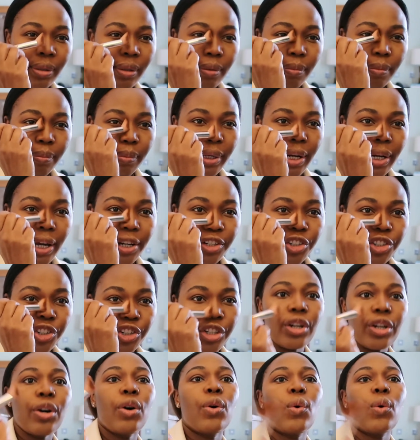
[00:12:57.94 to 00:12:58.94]

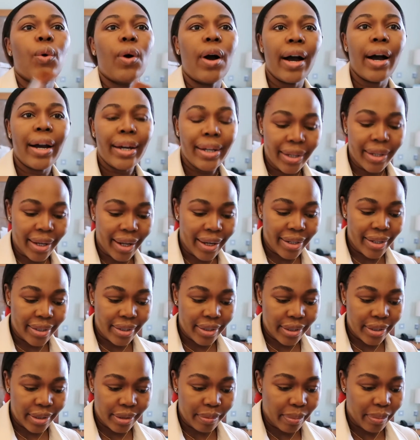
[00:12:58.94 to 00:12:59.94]
blusher or
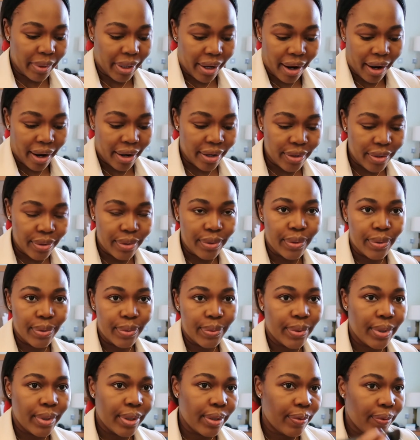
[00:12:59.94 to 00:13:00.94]
highlighter, but I
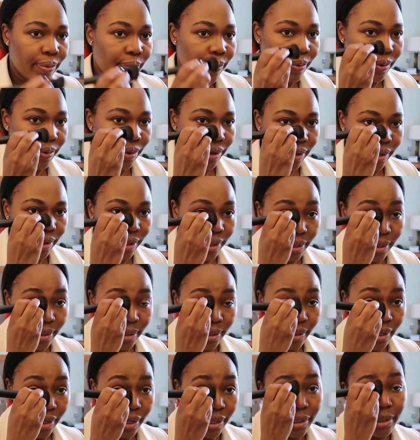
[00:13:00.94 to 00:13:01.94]
use it for this,
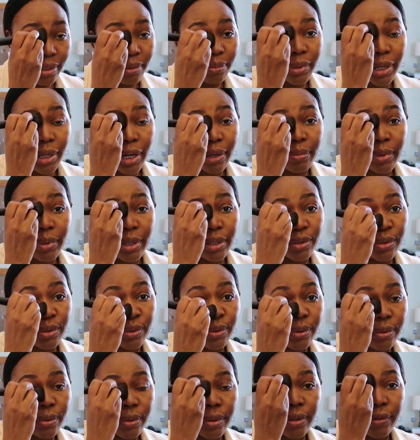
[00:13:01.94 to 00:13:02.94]
and sometimes I do
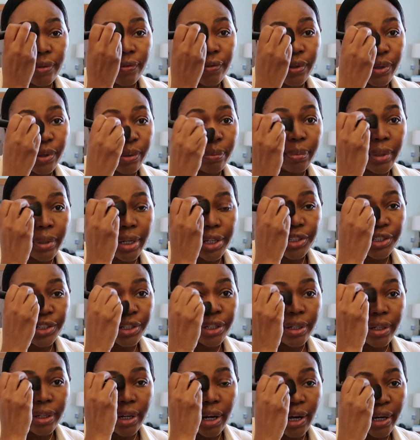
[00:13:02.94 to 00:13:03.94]
use it for the blusher
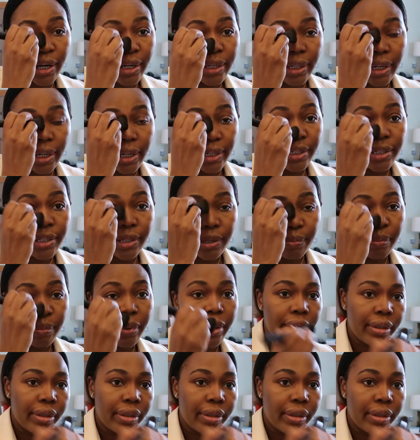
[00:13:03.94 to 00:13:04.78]
and highlighter, but